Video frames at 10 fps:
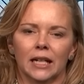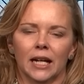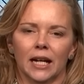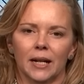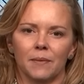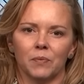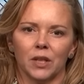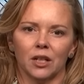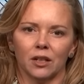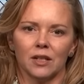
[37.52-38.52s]
um,
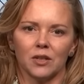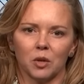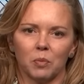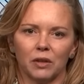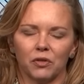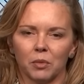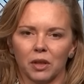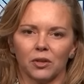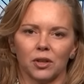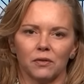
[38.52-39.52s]
you know, he's got to pick from a
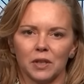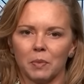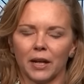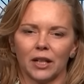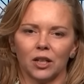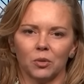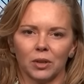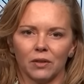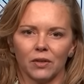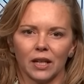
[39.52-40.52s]
third of his party or
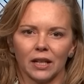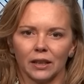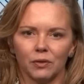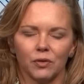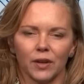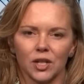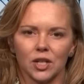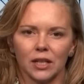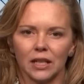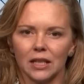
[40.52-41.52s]
whatever that left
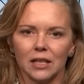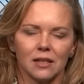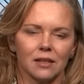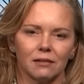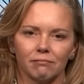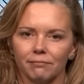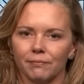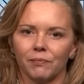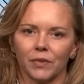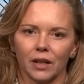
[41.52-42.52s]
faction is, and
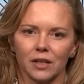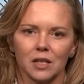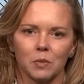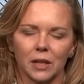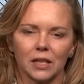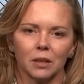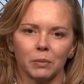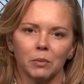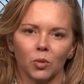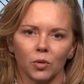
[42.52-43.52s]
I suspect it'll
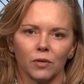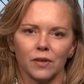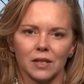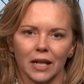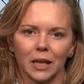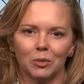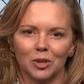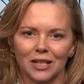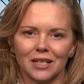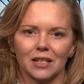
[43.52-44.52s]
be more of the same. You
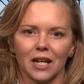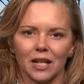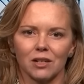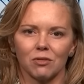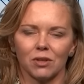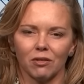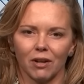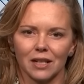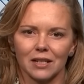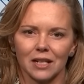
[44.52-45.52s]
did just take us through the
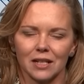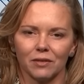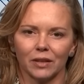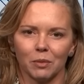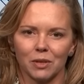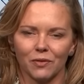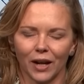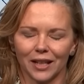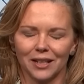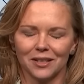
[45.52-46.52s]
greatest hits of Labor's
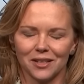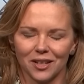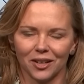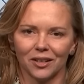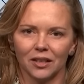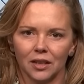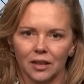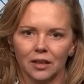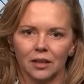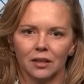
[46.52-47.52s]
failures, so.
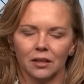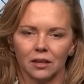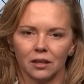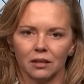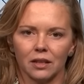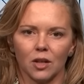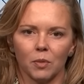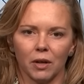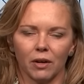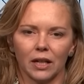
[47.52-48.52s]
Oh, let's hope
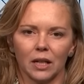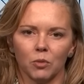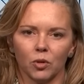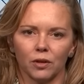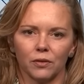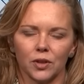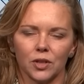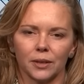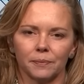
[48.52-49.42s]
there aren't any more in the future.